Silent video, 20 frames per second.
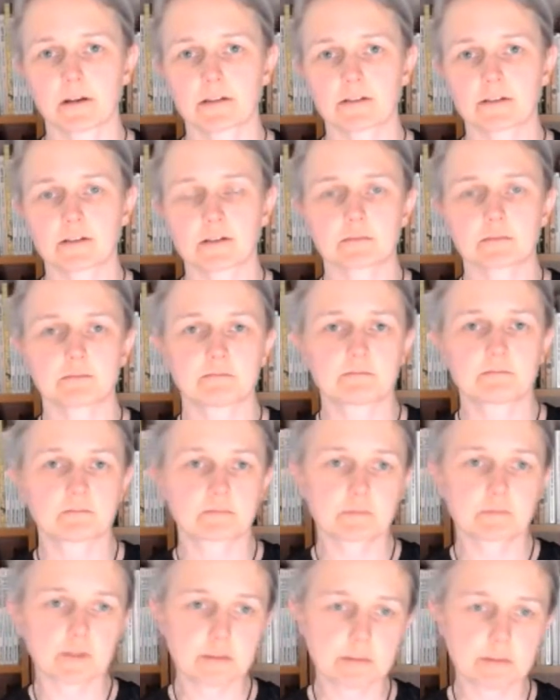are
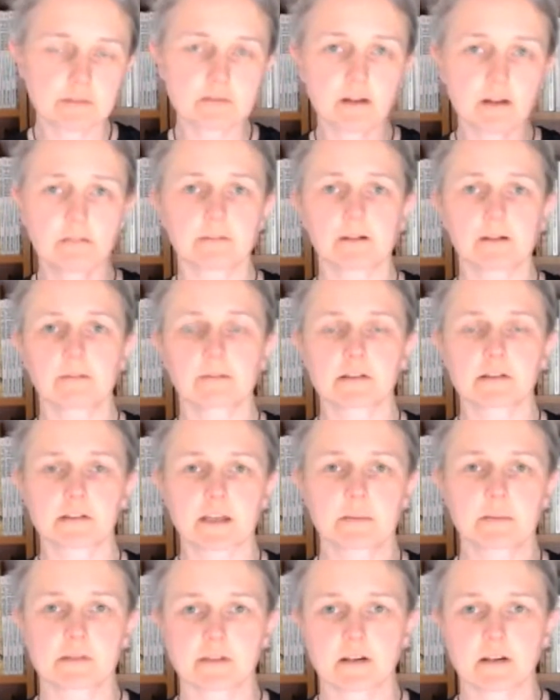going to be roughly of the same
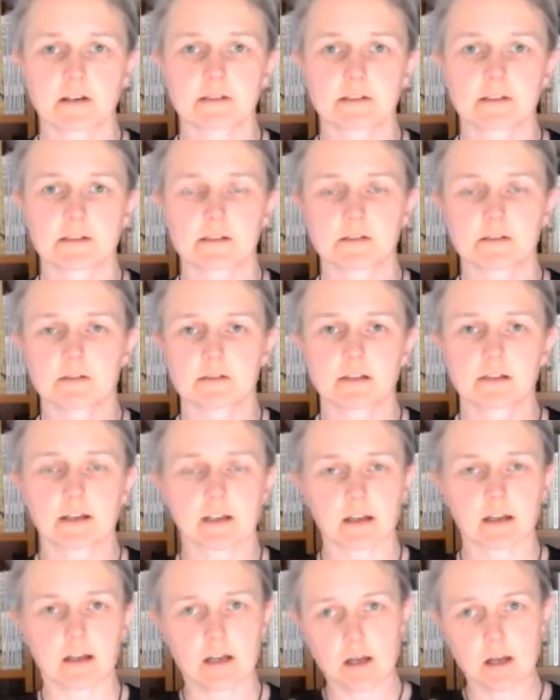size. It's not like a
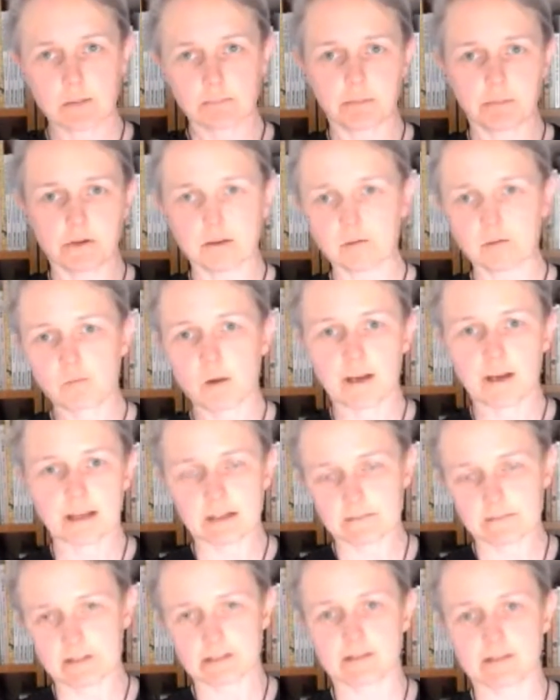blue whale
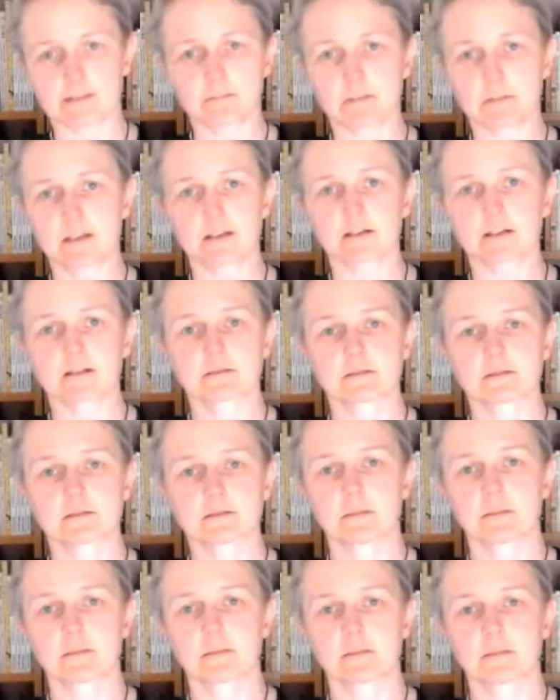versus a
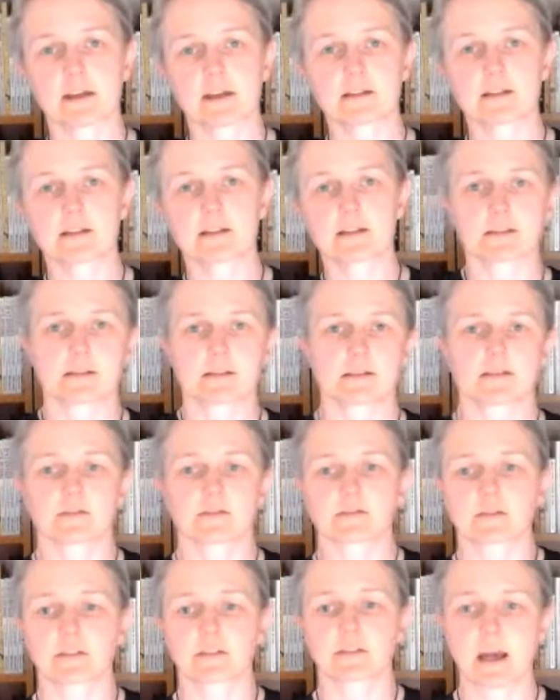minnow case. It's not
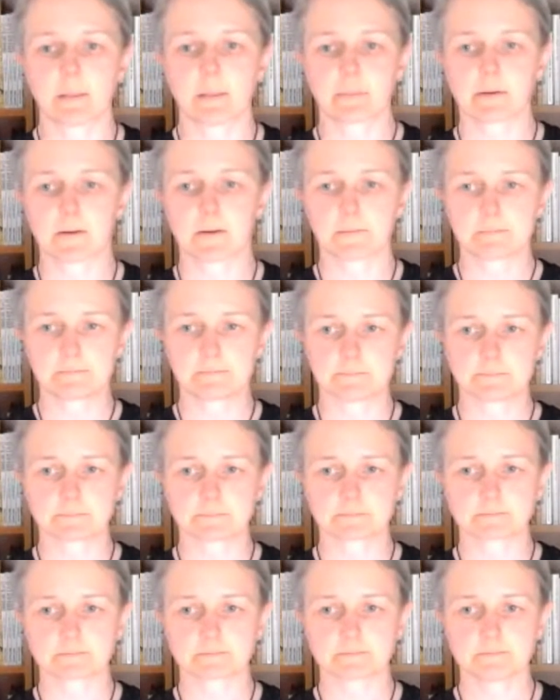going to happen.
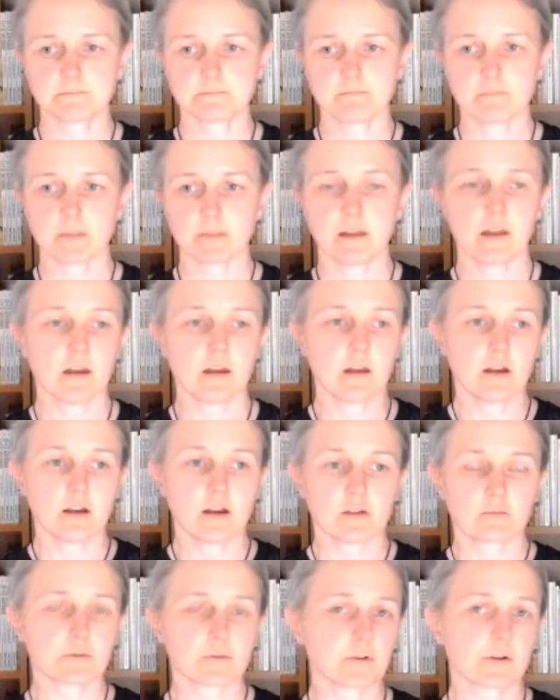
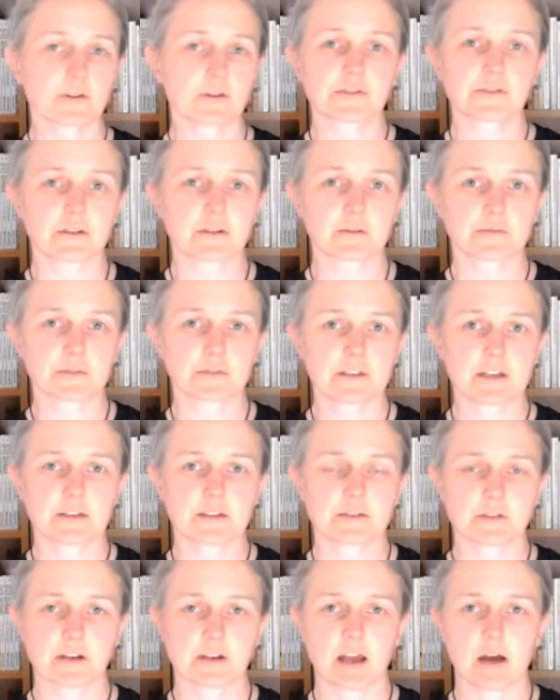We also don't need to
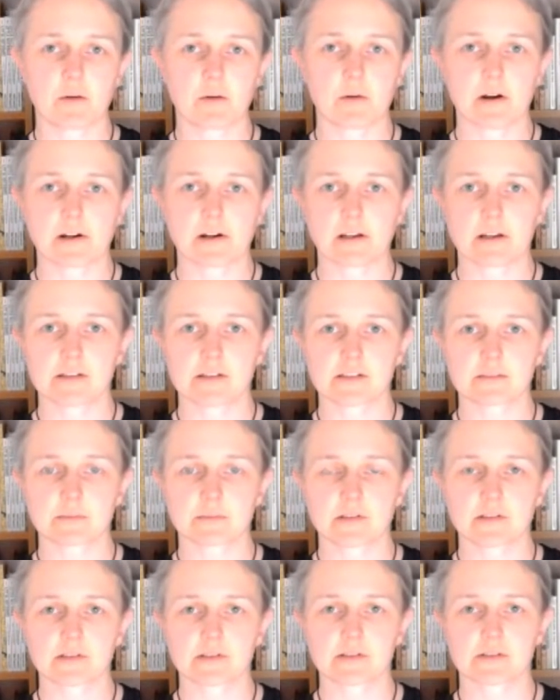allow our
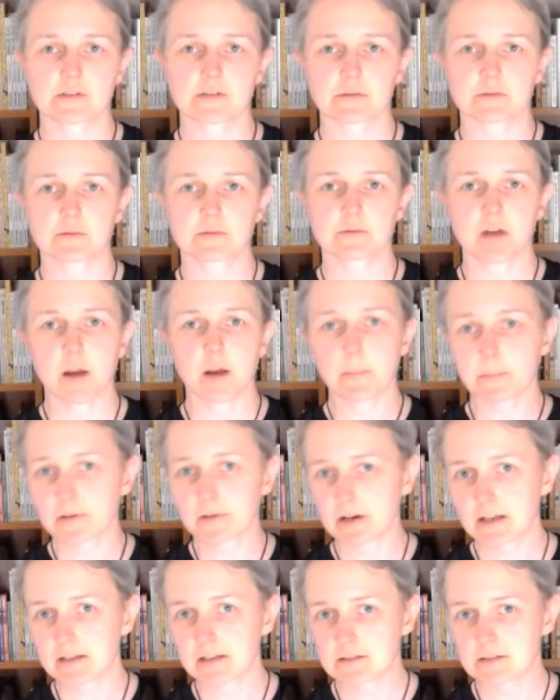customers to
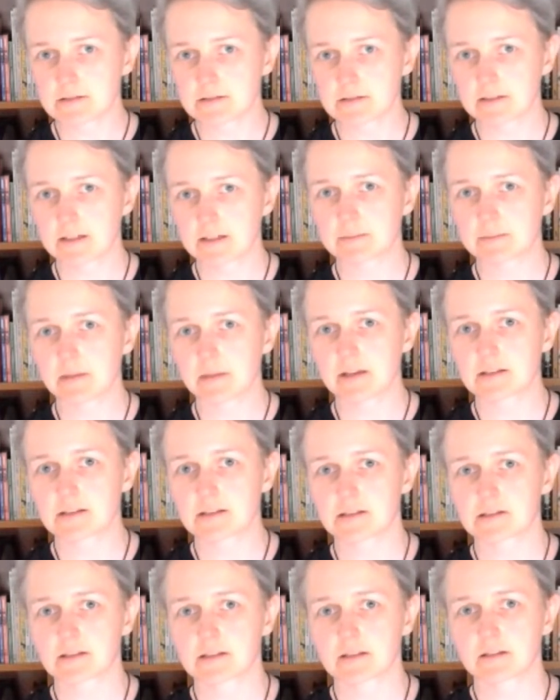upgrade the databases
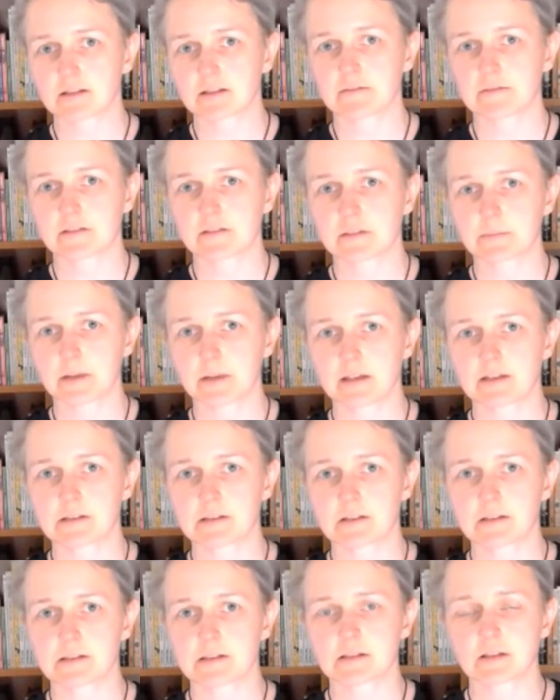at different
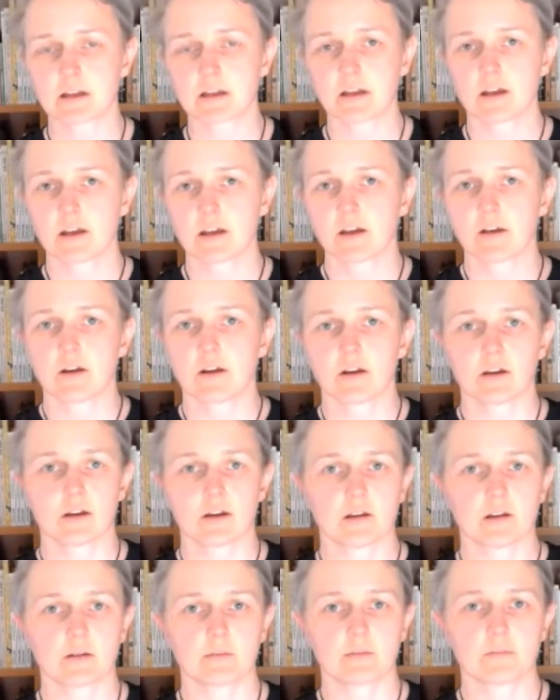paces.
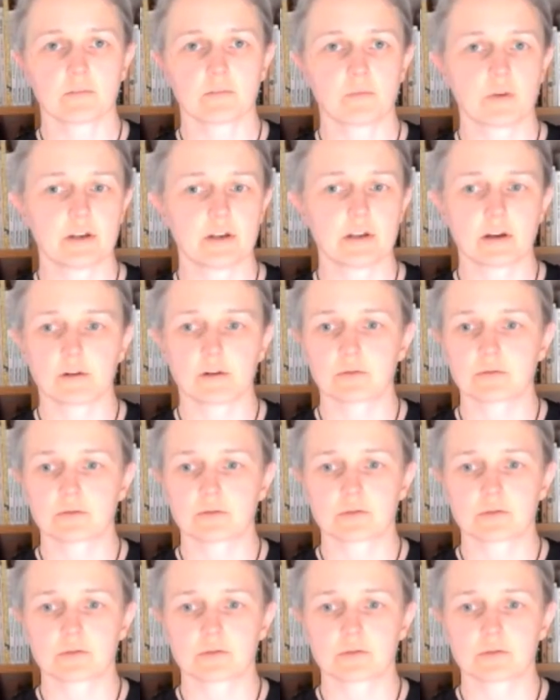We don't